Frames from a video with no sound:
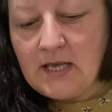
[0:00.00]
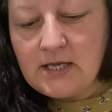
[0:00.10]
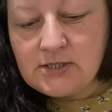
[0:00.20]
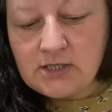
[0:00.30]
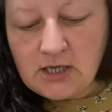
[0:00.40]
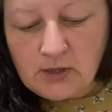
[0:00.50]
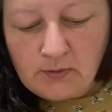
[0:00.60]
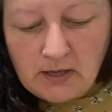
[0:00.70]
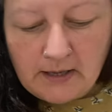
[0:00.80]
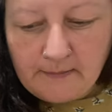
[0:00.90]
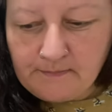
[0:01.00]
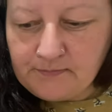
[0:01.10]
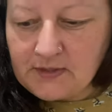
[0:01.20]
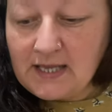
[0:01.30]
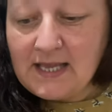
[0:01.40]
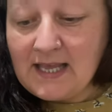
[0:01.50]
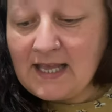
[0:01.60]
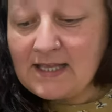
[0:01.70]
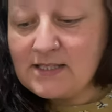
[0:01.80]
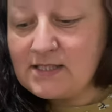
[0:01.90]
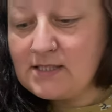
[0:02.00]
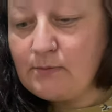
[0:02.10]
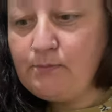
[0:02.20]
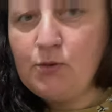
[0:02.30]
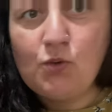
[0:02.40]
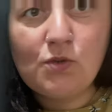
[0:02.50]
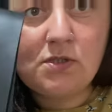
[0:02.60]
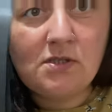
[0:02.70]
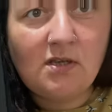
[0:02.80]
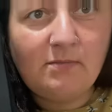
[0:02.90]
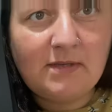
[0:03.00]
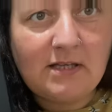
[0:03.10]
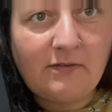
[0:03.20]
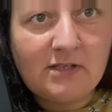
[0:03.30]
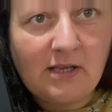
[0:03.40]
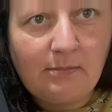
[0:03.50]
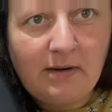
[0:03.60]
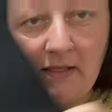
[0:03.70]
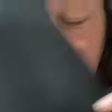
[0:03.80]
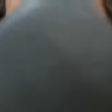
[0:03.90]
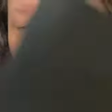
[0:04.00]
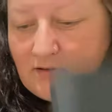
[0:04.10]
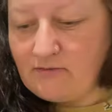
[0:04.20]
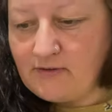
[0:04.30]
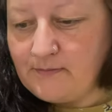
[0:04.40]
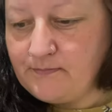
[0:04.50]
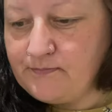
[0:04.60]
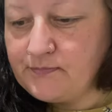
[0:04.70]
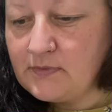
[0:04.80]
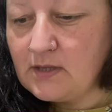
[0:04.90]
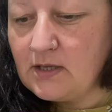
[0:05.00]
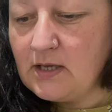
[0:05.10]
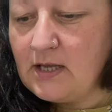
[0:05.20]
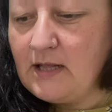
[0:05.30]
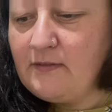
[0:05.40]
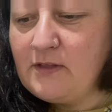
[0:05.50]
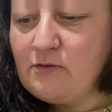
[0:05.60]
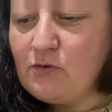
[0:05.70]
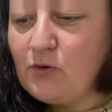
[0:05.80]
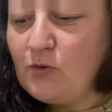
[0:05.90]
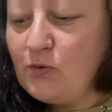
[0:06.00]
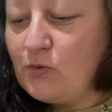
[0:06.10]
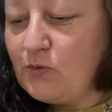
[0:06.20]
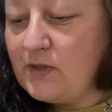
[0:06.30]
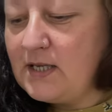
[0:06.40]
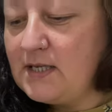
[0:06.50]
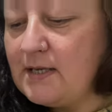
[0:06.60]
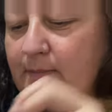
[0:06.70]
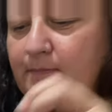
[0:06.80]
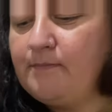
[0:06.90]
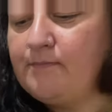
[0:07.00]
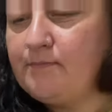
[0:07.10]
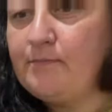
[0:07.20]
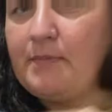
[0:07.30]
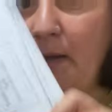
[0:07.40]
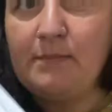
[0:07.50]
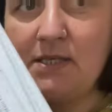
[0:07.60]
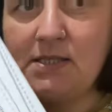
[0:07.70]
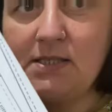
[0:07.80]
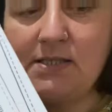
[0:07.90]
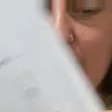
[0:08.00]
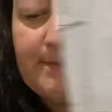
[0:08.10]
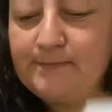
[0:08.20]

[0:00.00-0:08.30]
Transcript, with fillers: So um, he has boots made out of this like pleather stuff then you've got all the um, pattern pieces.